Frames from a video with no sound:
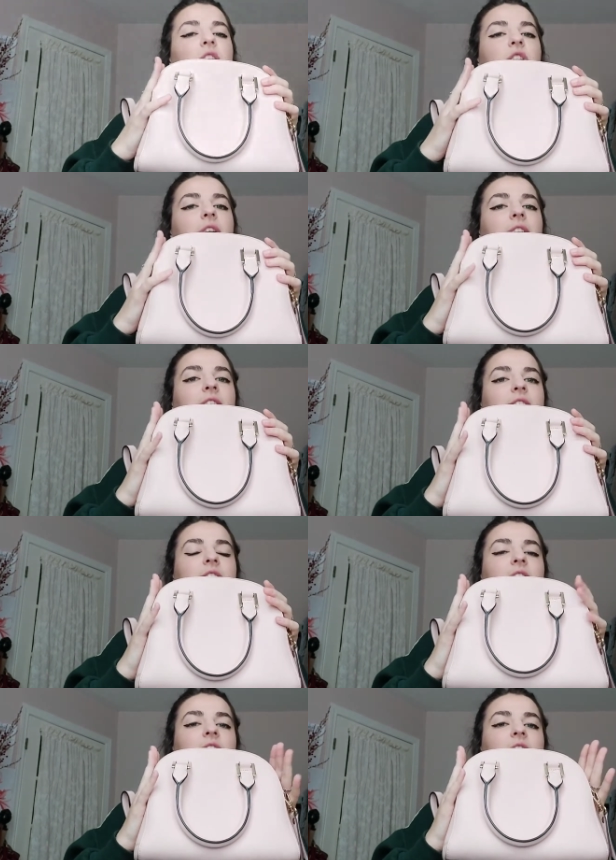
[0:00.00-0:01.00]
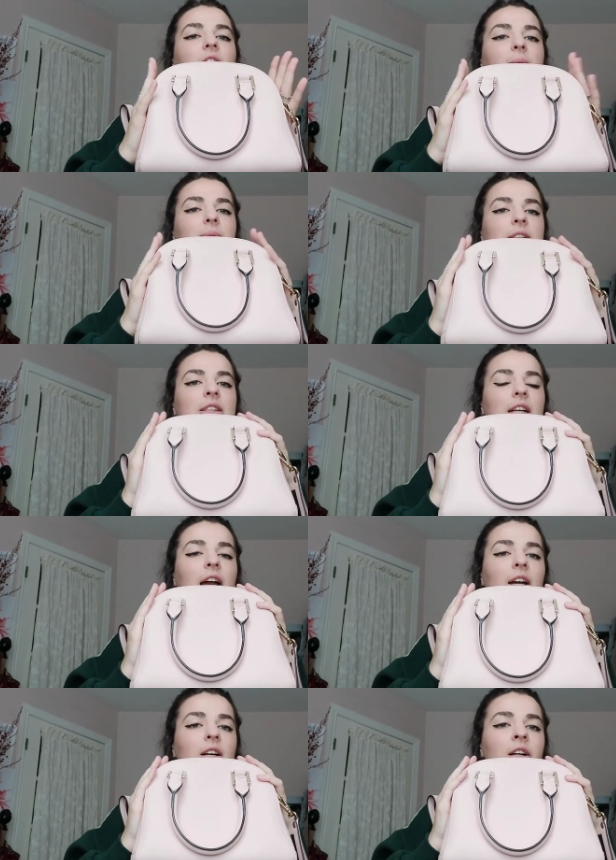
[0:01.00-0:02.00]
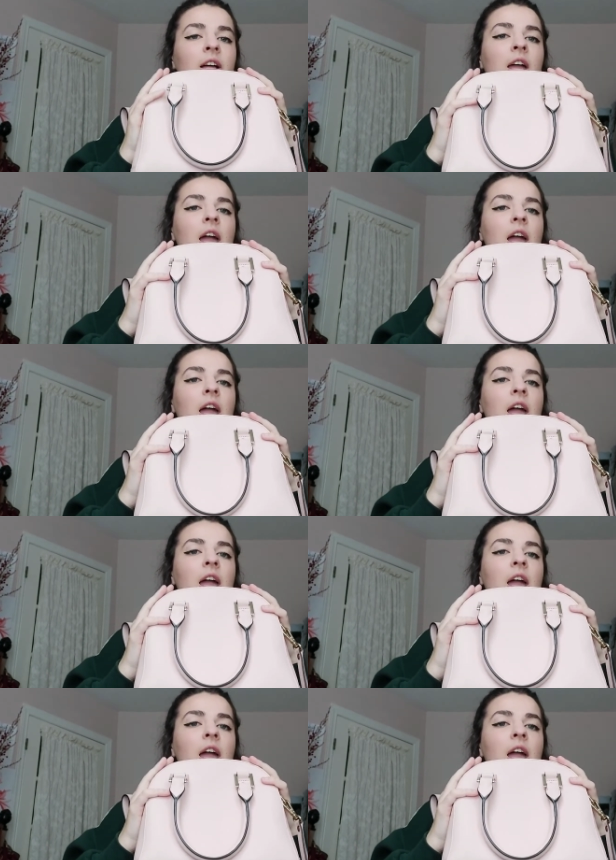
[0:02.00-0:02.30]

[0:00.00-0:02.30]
So I think this is just a timeless style.